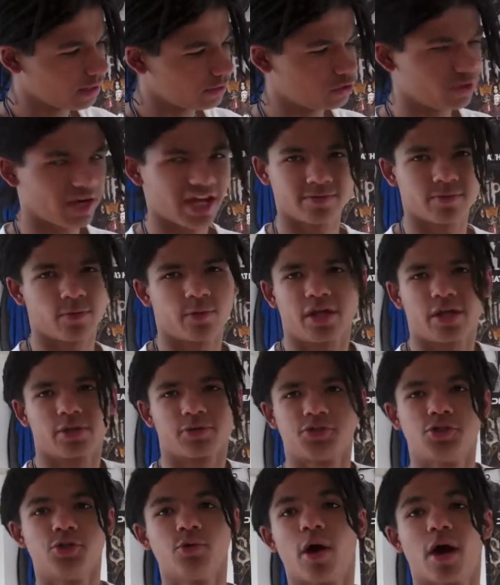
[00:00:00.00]
don't ask me what the other
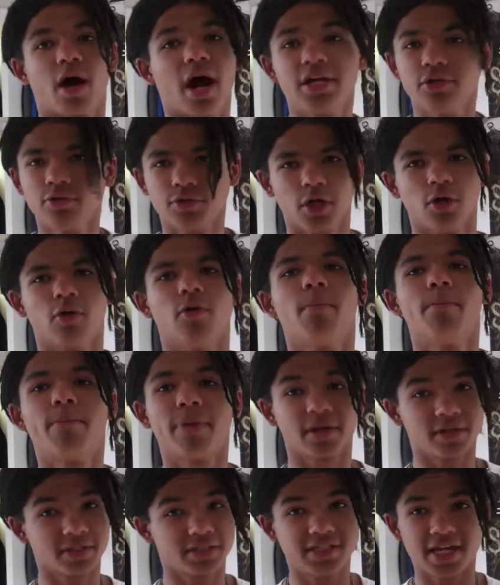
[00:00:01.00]
two are, I don't know,
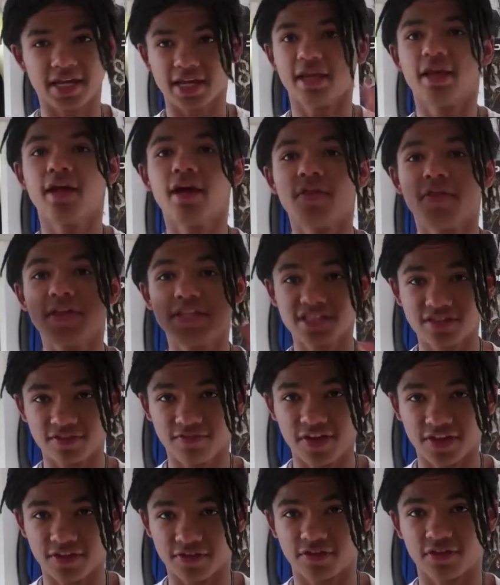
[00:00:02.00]
but say, this is the
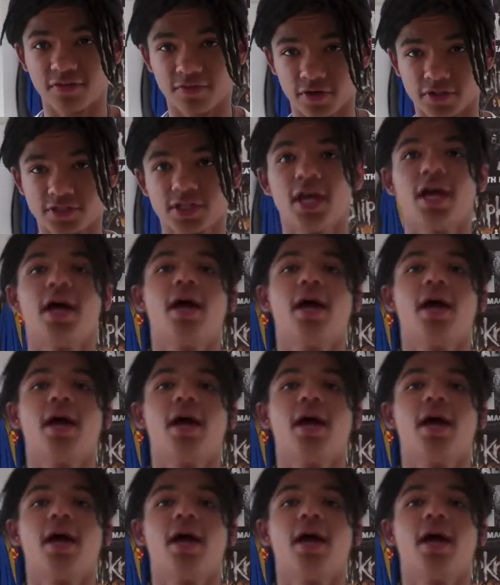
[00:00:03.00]
fifth diverse.